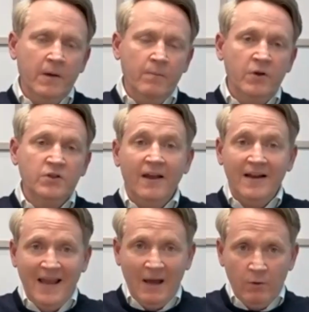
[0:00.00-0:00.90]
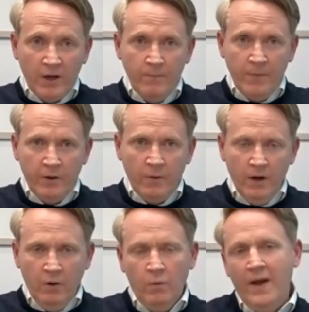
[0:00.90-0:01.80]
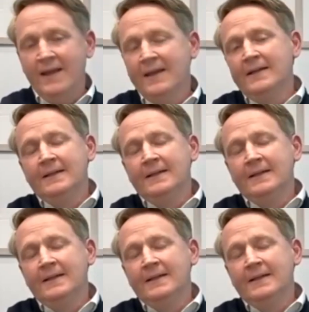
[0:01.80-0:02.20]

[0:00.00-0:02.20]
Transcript: most likely outcome by quite a long way,